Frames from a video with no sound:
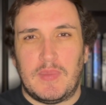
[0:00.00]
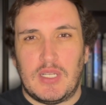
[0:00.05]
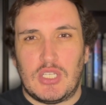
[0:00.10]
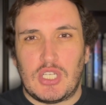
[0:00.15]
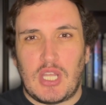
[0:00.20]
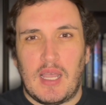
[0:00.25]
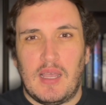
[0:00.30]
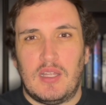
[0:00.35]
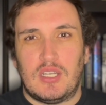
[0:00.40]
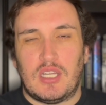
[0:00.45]

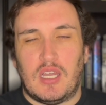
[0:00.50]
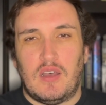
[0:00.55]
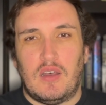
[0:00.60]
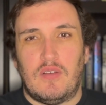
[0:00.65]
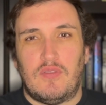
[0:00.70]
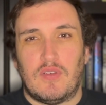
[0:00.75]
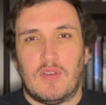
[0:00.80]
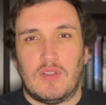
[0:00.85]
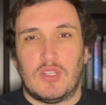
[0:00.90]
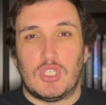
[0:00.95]
child
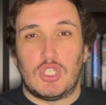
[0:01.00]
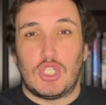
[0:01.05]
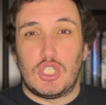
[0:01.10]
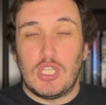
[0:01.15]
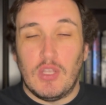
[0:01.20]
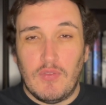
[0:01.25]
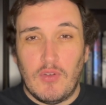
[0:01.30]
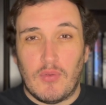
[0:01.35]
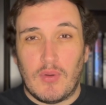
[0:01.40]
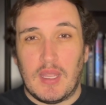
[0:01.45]
of
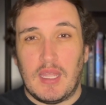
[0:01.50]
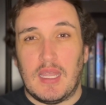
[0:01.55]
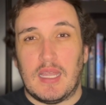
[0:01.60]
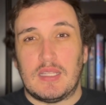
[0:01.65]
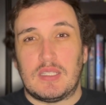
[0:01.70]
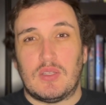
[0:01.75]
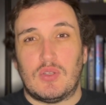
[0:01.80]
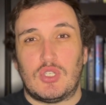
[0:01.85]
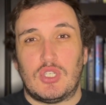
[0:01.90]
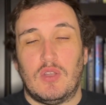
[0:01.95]
Chivalry, and
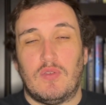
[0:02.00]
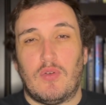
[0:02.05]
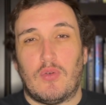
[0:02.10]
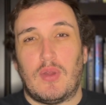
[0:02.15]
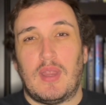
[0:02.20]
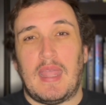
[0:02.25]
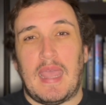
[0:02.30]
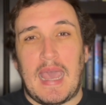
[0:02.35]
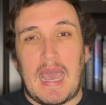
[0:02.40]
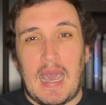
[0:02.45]
so
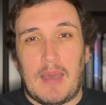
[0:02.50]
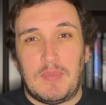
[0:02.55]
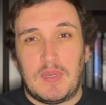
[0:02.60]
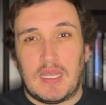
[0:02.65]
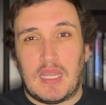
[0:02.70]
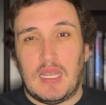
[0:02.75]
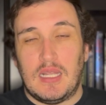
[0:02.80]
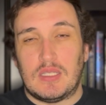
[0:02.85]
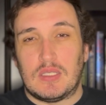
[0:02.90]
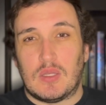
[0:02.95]
Chivalry
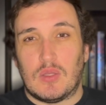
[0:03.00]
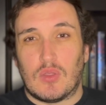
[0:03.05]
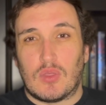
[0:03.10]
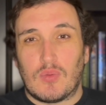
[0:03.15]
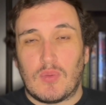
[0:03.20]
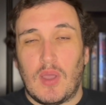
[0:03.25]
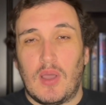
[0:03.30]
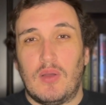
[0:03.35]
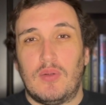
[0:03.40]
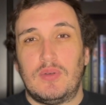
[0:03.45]
abdicates the
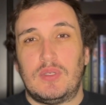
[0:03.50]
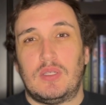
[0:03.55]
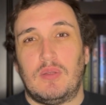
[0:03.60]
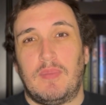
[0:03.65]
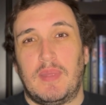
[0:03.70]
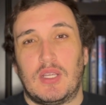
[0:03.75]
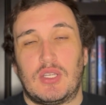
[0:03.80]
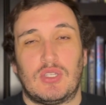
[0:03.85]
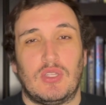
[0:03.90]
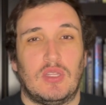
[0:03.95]
throne to
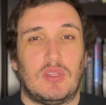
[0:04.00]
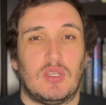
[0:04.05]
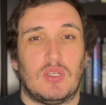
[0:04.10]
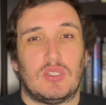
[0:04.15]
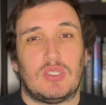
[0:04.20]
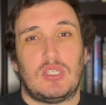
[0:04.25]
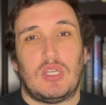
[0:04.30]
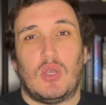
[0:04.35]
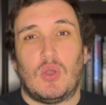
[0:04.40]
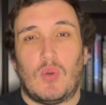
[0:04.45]
make sure that
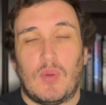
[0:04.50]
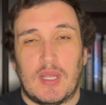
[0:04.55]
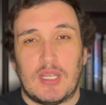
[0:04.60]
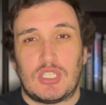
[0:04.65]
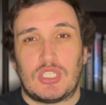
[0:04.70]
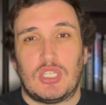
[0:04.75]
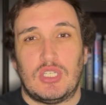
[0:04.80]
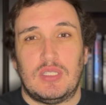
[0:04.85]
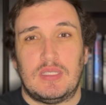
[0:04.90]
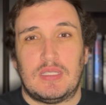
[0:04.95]
there's no
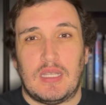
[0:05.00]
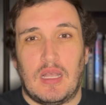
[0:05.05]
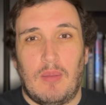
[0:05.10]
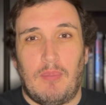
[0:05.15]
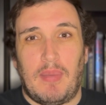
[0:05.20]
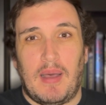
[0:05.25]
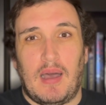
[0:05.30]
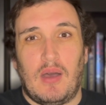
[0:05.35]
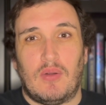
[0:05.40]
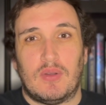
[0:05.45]
questions
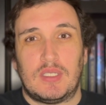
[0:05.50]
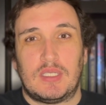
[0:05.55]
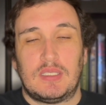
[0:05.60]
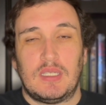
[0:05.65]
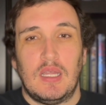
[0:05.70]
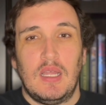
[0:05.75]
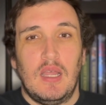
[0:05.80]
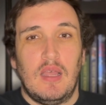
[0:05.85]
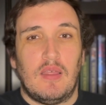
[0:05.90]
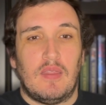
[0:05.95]
about
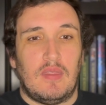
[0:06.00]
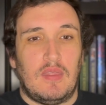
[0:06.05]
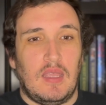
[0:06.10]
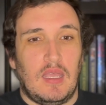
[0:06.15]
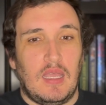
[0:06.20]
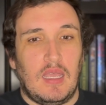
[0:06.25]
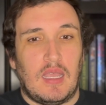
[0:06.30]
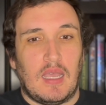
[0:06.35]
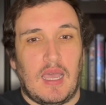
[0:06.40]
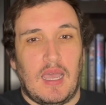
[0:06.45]

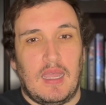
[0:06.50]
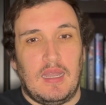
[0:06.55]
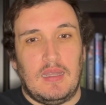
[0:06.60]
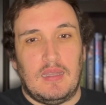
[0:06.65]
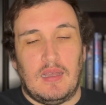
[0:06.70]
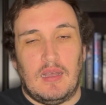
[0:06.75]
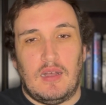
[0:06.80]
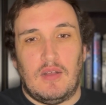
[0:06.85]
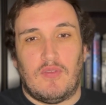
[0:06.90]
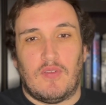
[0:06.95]
the kind
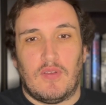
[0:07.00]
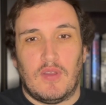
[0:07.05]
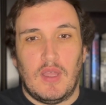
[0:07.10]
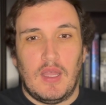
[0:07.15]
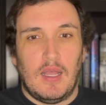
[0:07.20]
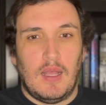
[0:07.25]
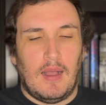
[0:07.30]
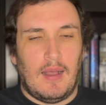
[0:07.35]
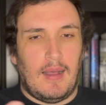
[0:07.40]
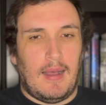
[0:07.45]
of,
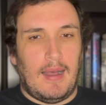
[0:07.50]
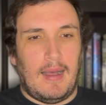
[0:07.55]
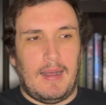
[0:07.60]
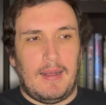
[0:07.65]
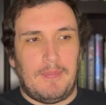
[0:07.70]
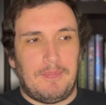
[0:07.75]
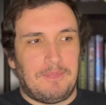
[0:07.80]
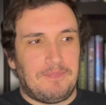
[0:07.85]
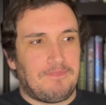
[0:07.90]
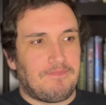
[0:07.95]

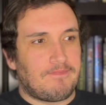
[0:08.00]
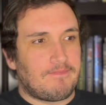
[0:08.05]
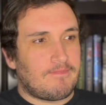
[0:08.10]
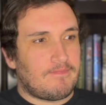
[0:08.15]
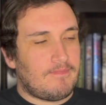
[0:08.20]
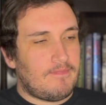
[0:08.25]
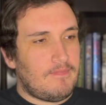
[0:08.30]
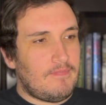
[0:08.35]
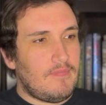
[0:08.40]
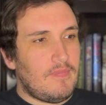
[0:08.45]
oh
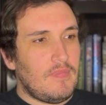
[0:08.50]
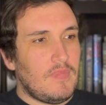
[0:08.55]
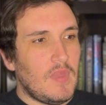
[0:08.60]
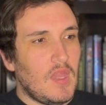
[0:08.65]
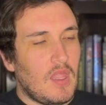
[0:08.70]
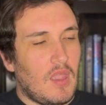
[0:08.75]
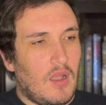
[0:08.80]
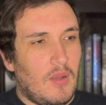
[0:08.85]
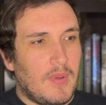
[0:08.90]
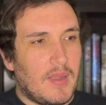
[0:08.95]

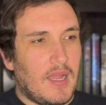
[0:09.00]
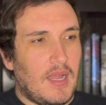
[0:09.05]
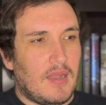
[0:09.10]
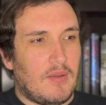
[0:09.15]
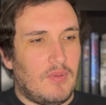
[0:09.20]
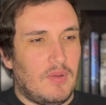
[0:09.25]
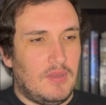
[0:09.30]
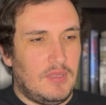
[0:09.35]
my god,